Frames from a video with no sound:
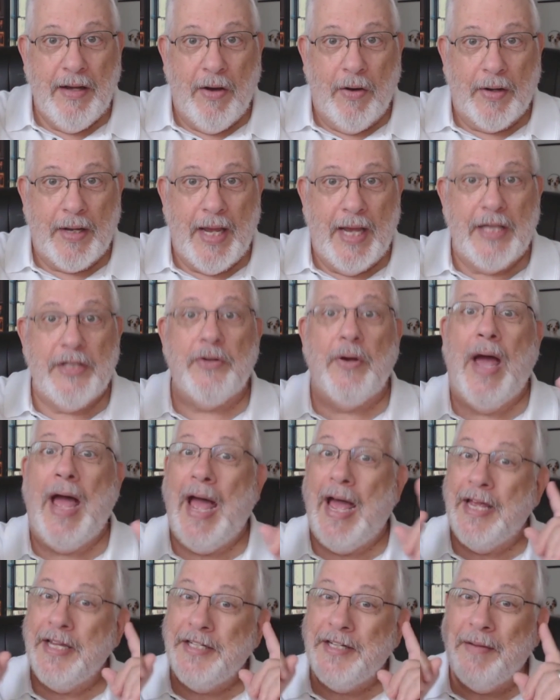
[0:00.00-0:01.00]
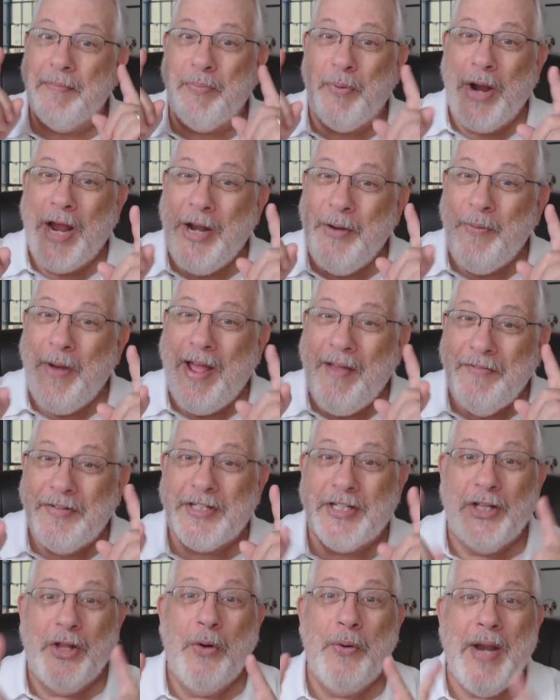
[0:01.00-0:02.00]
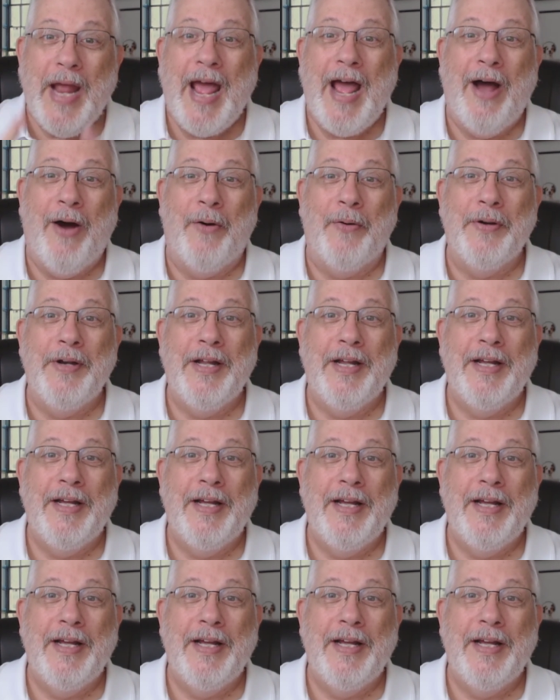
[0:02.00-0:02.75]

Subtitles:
Okay, so as your brain waves slow down,